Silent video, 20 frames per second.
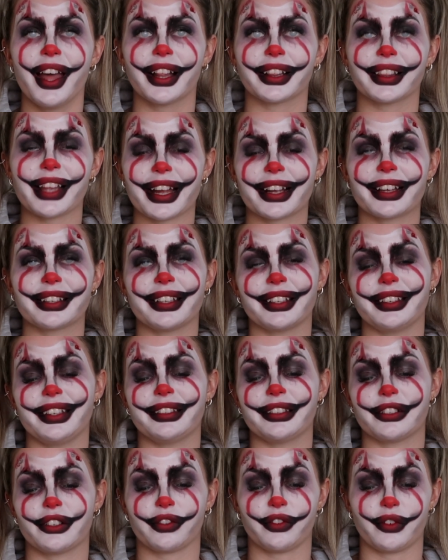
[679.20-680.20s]
Like I said,
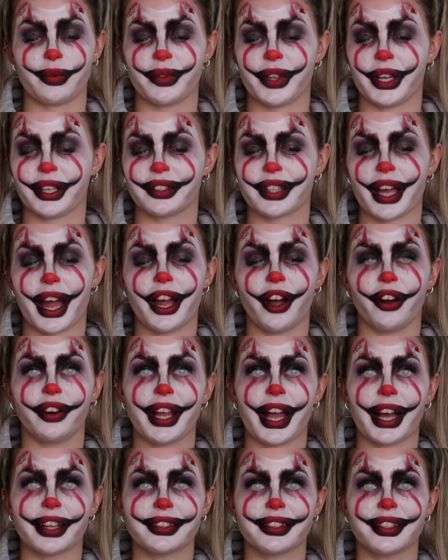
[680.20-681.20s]
these are just from things that I already
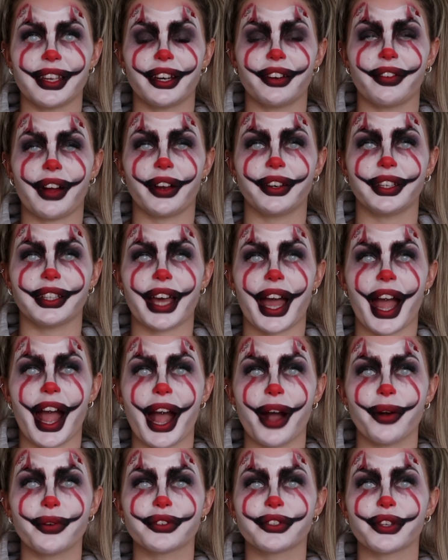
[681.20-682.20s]
had sitting around in the
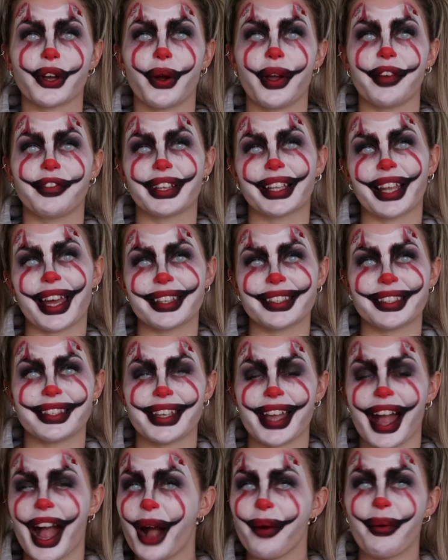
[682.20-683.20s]
house. So if you'd like to see
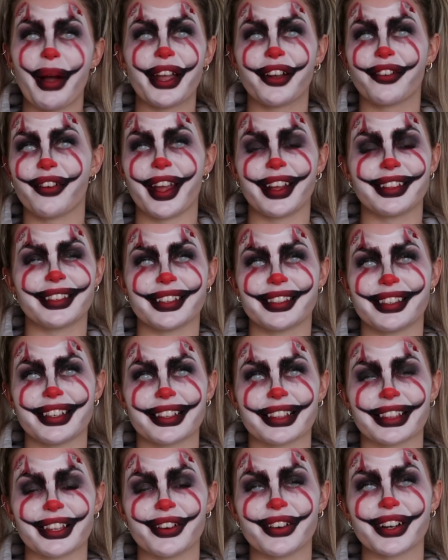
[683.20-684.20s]
how I created this
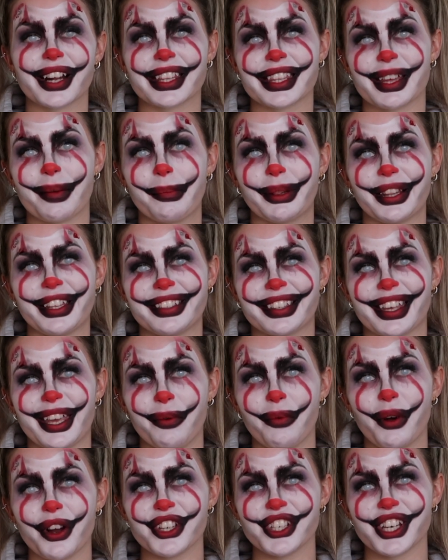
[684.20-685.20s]
look, then please
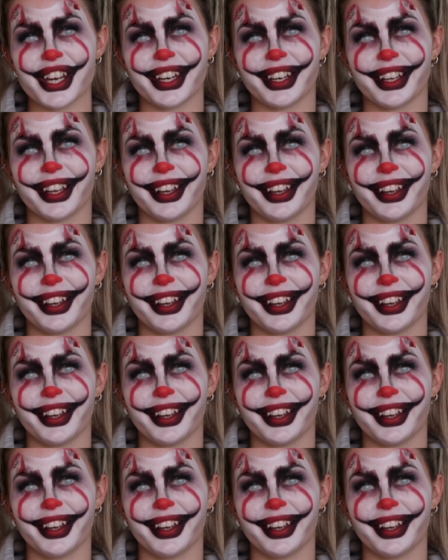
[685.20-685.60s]
keep watching.